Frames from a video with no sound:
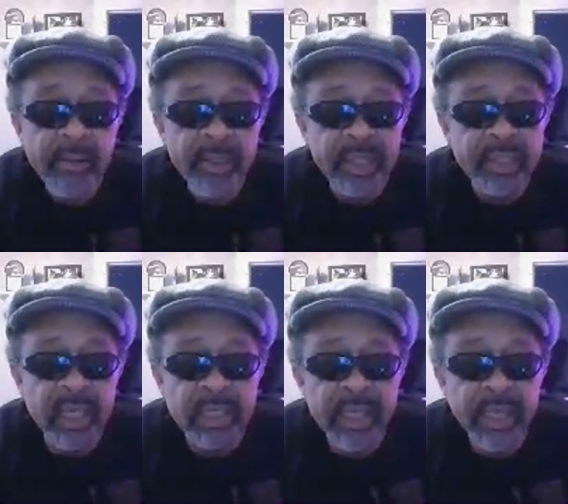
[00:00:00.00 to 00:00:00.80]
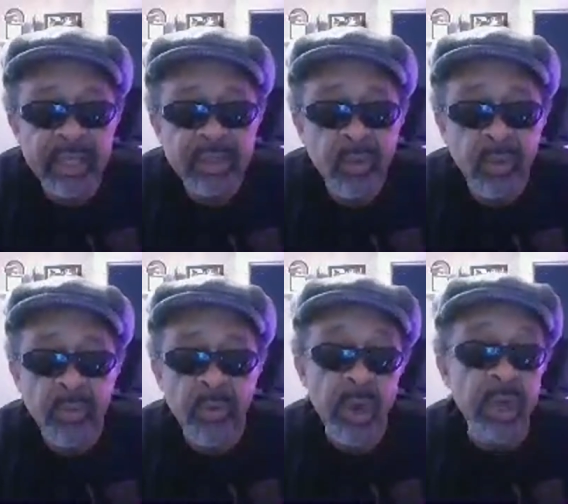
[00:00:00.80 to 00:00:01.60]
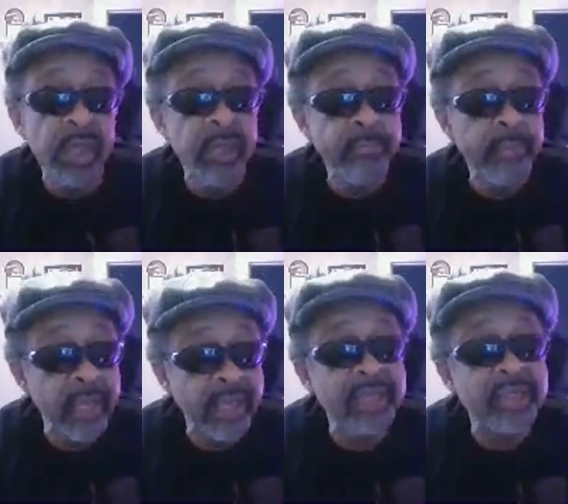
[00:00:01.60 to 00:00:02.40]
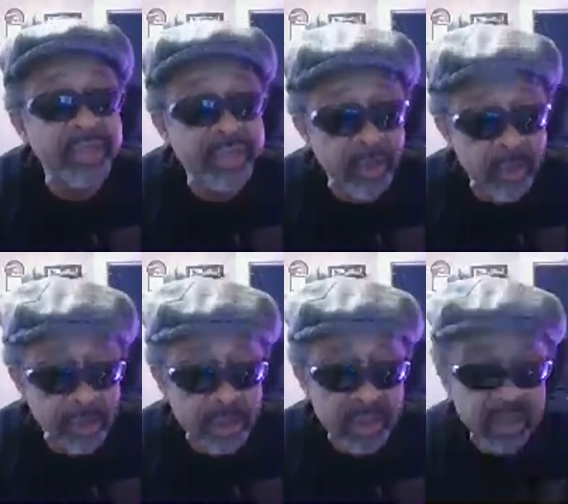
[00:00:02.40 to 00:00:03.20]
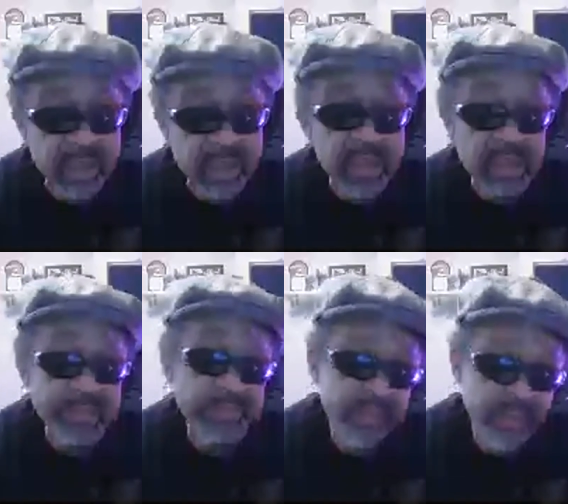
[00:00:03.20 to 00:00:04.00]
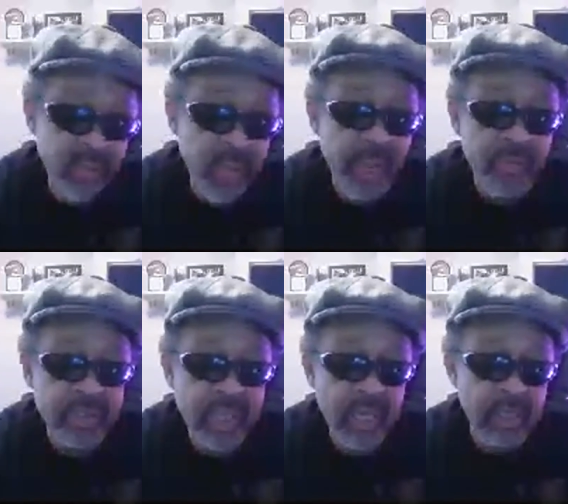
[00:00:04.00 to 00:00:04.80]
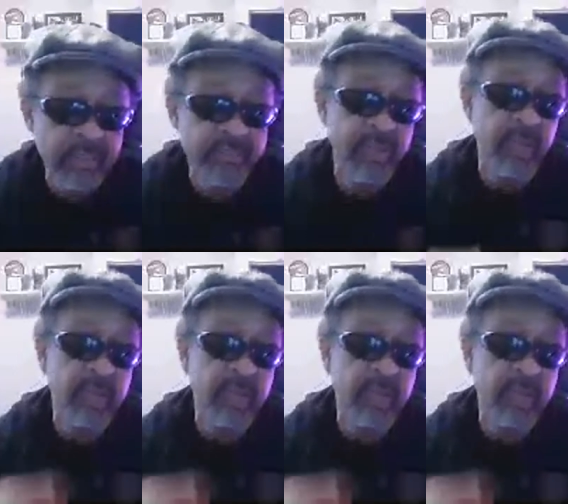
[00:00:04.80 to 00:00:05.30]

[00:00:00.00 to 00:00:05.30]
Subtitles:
these young ladies who were working making shirts. So you have a lot of